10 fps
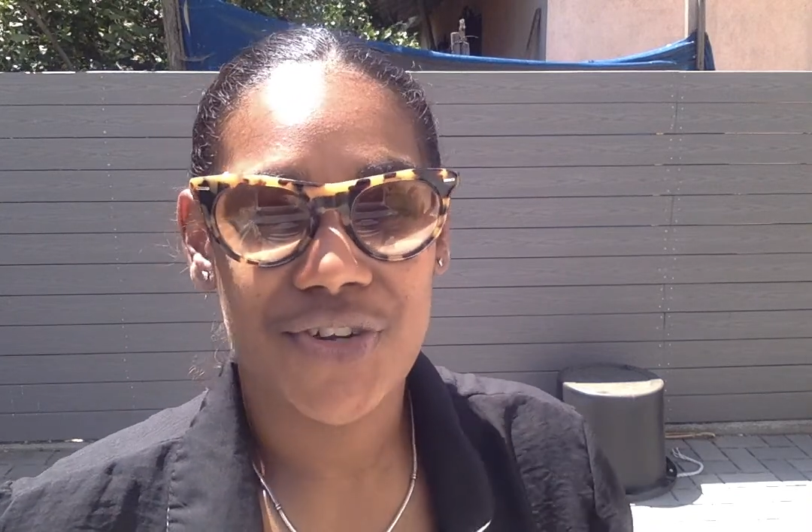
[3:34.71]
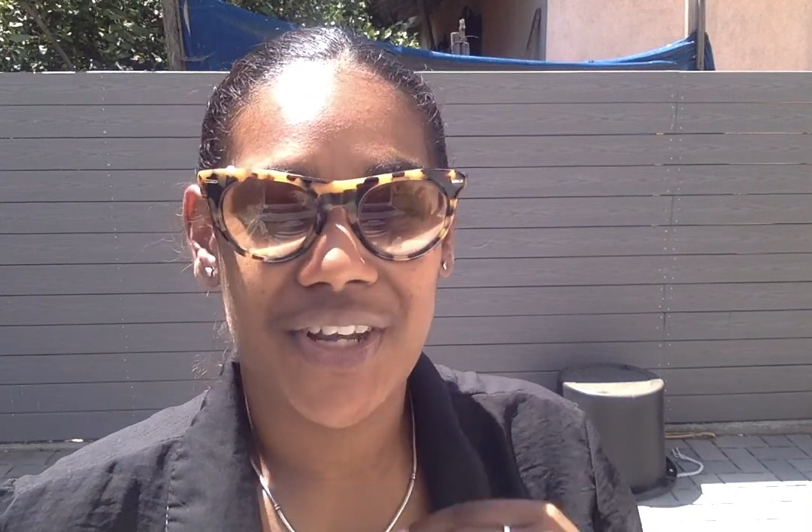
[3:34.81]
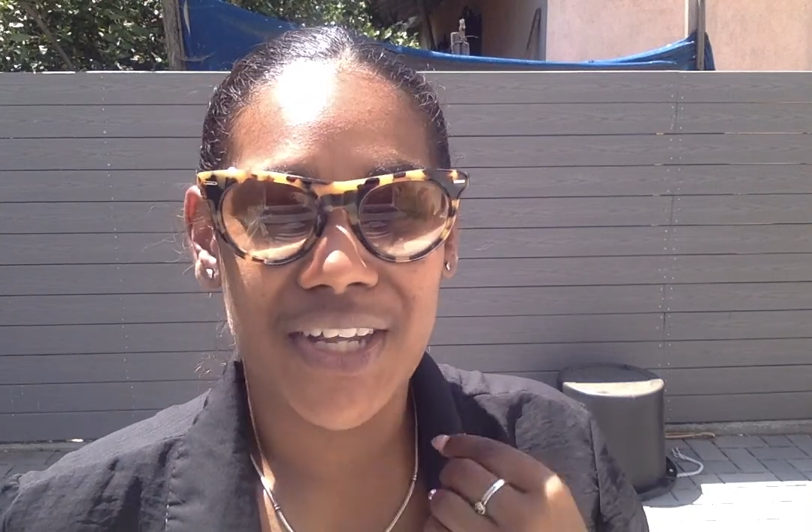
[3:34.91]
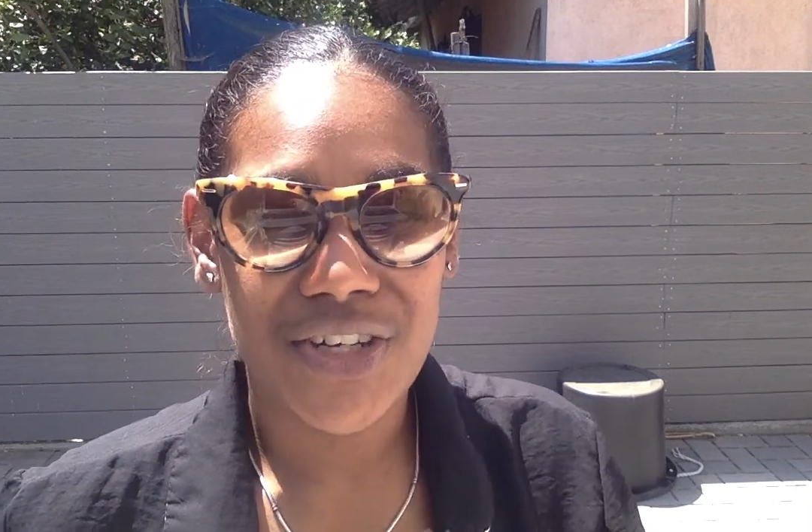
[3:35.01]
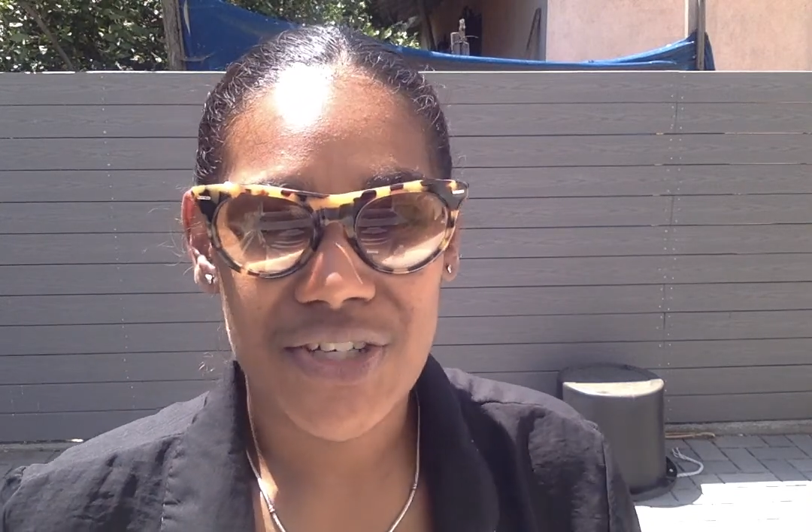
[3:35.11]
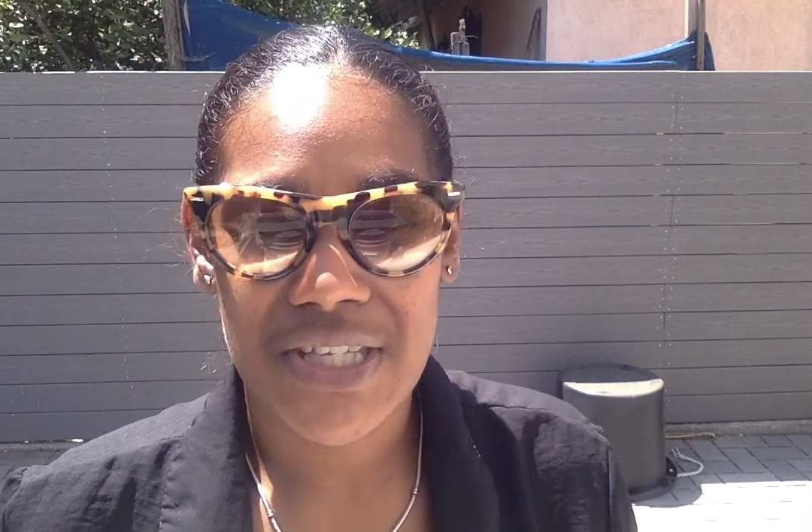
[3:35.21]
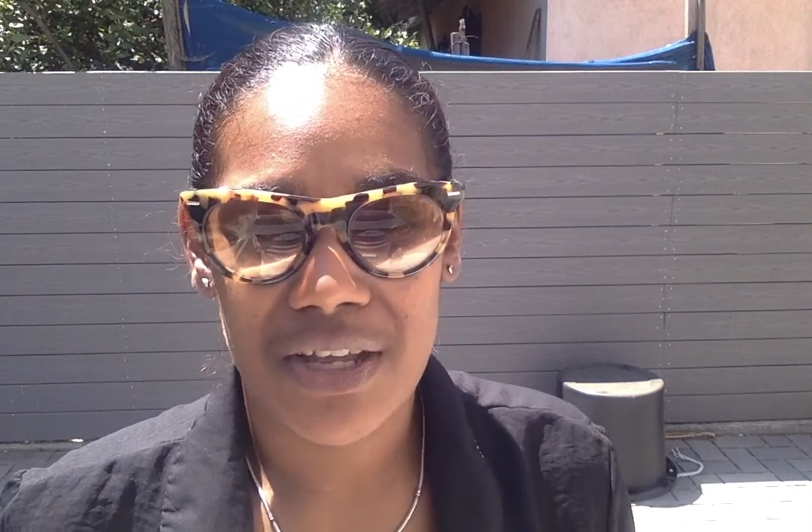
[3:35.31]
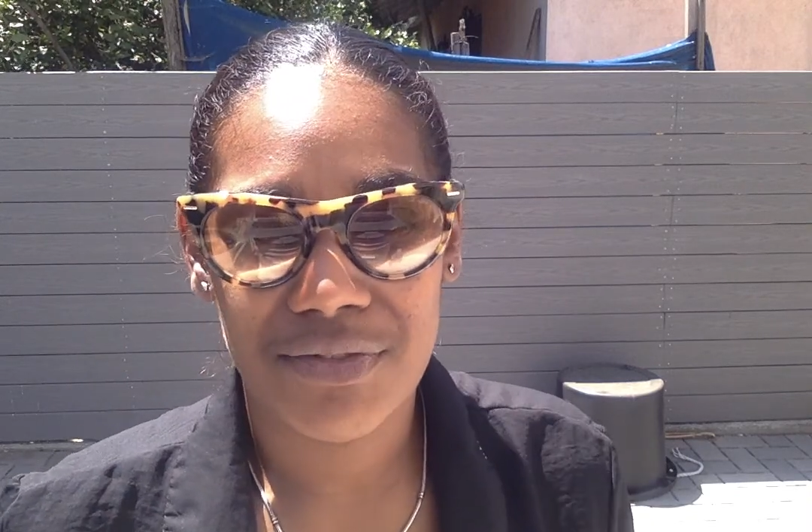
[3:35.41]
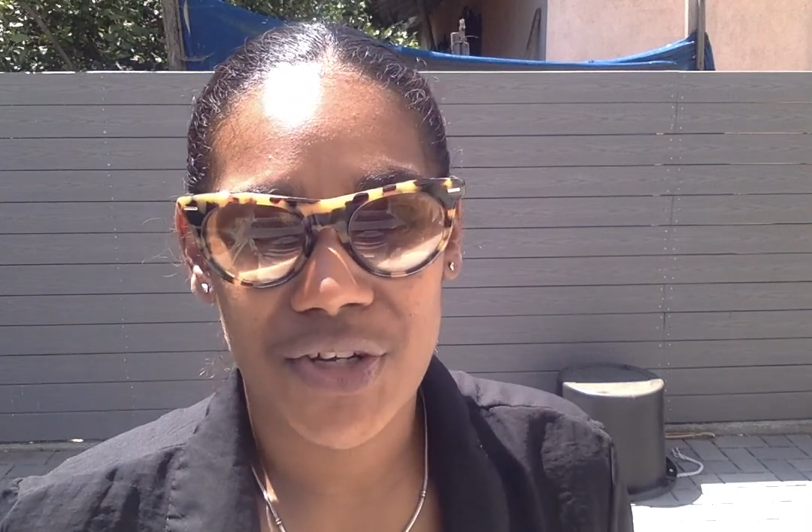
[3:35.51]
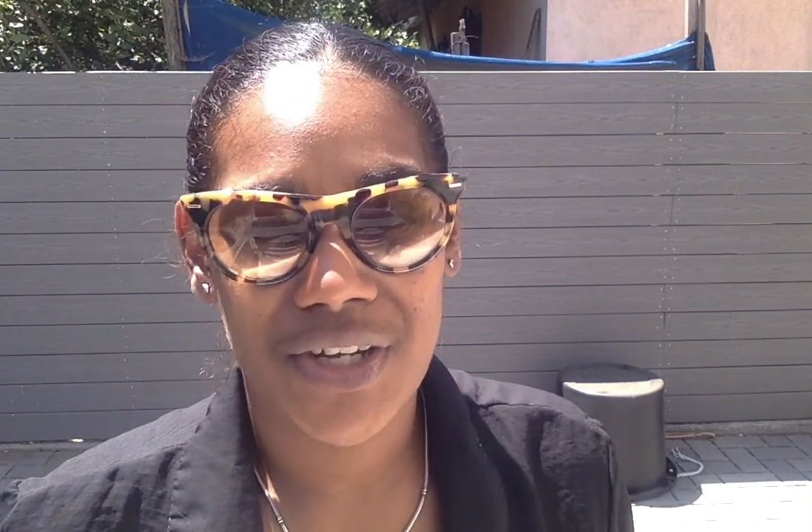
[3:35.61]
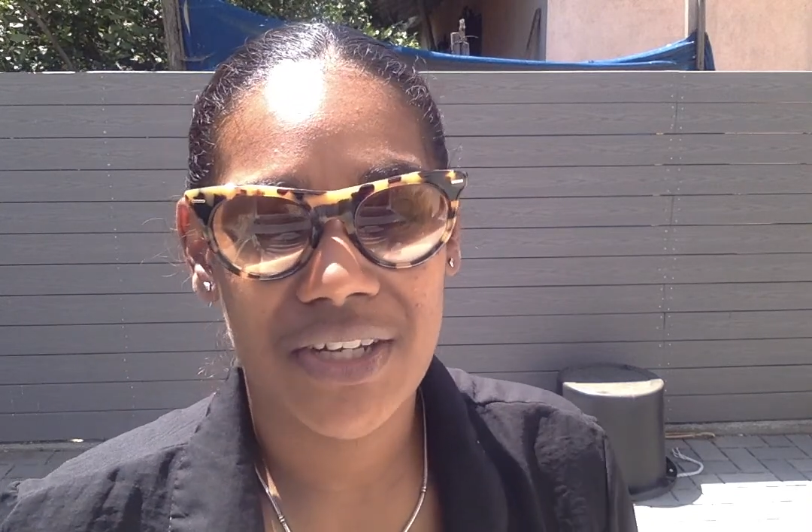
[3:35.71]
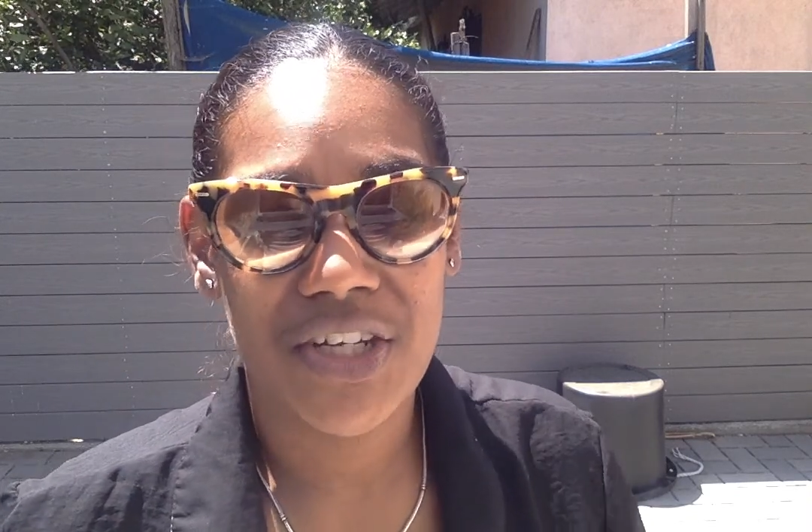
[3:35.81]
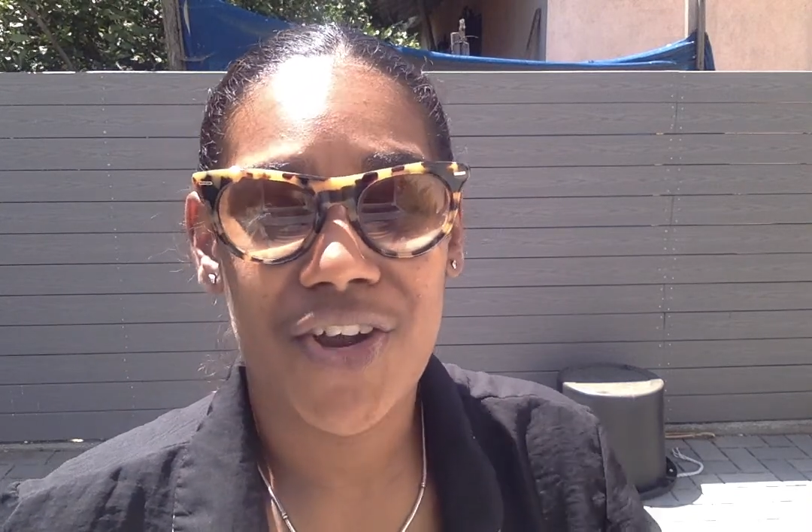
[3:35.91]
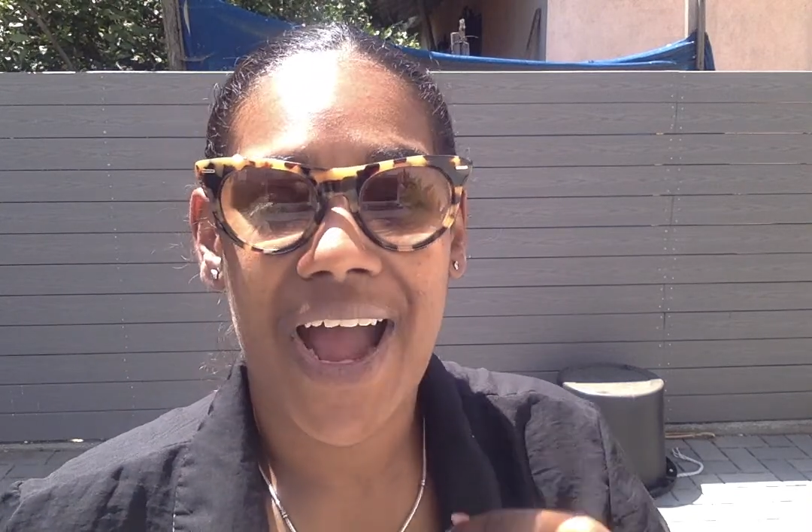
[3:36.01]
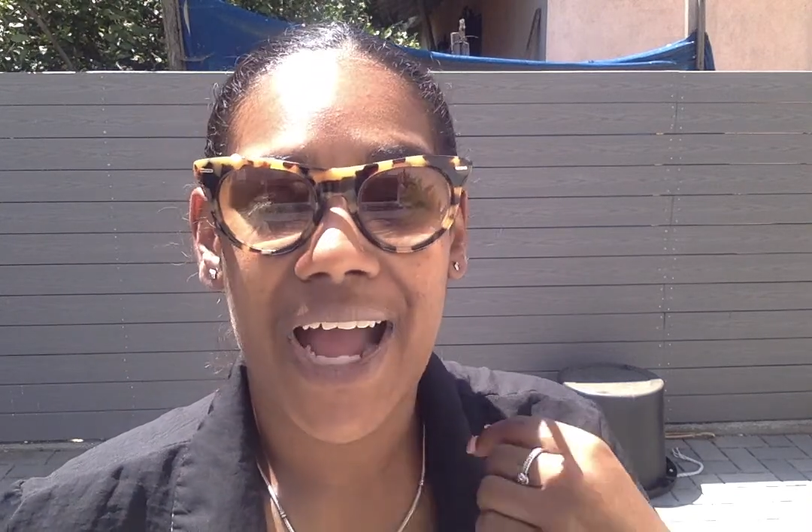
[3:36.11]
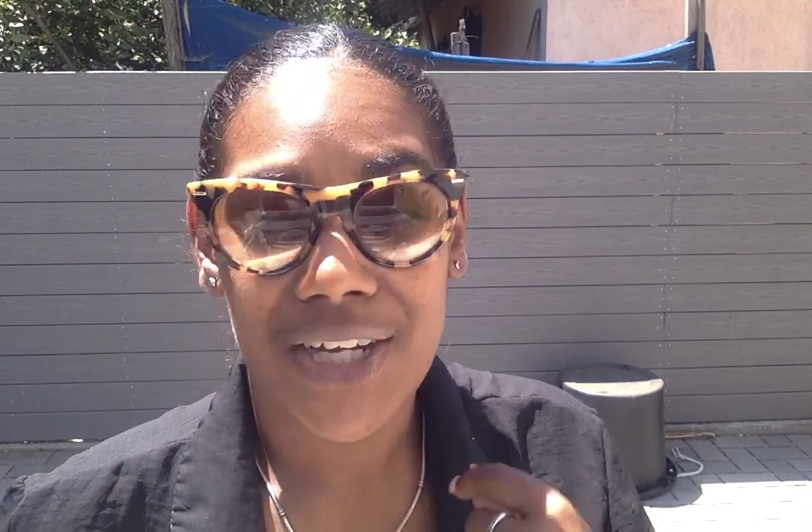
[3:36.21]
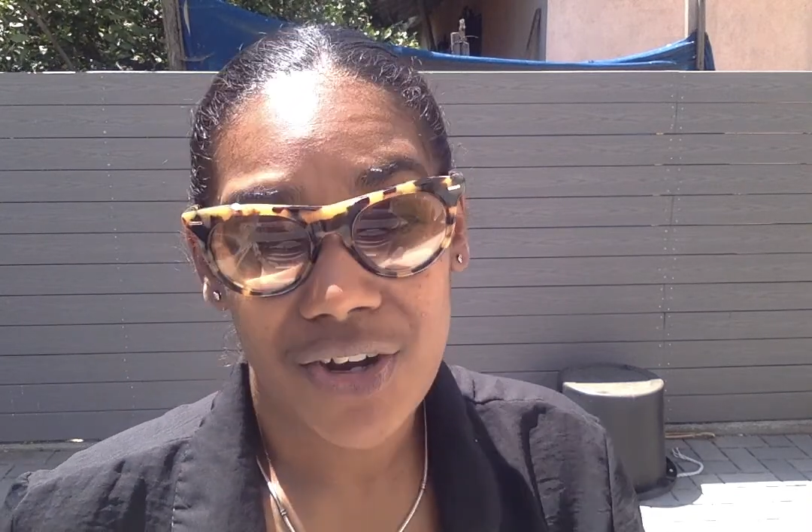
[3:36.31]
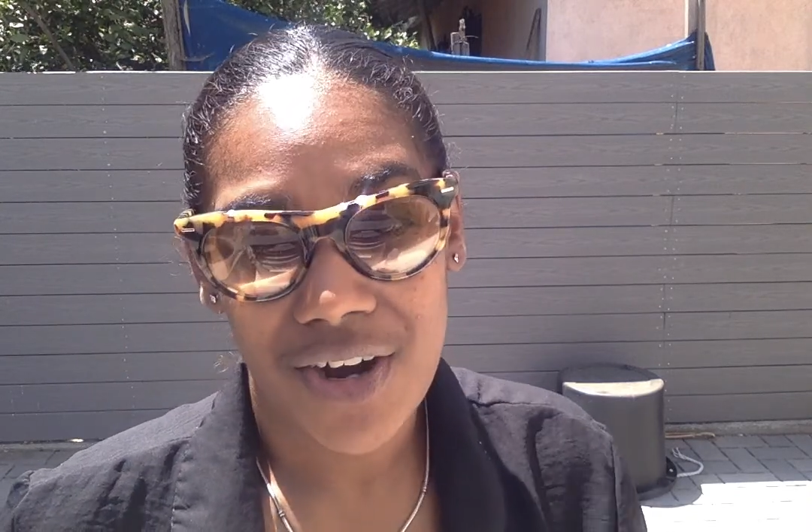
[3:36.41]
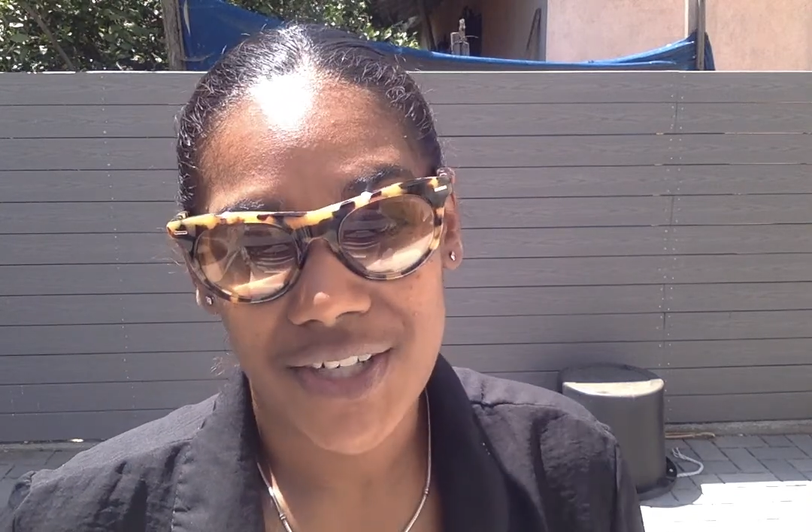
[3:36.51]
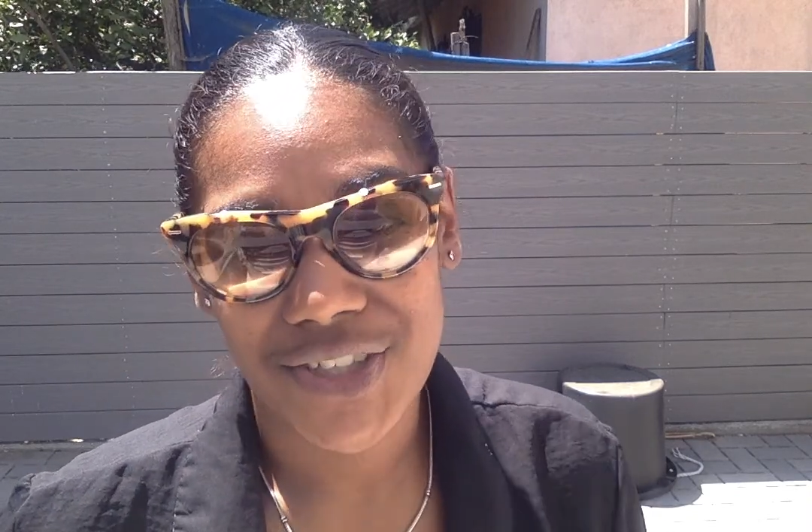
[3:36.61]
your inner self, your in your
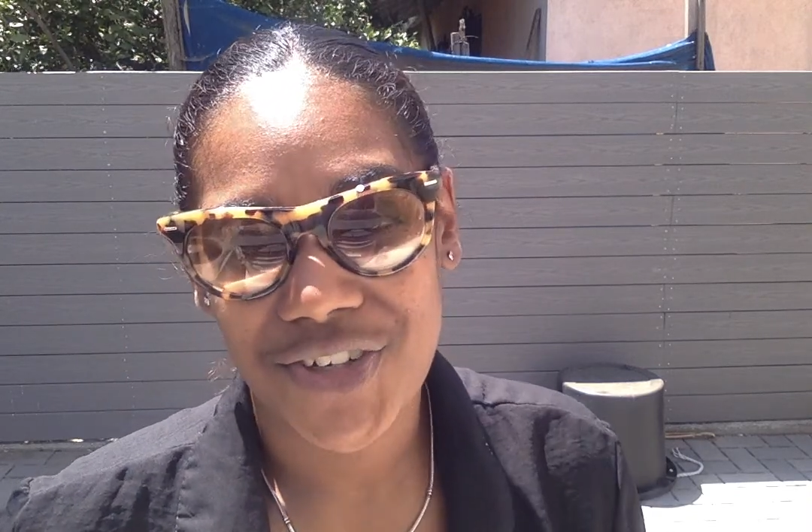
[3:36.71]
higher heart,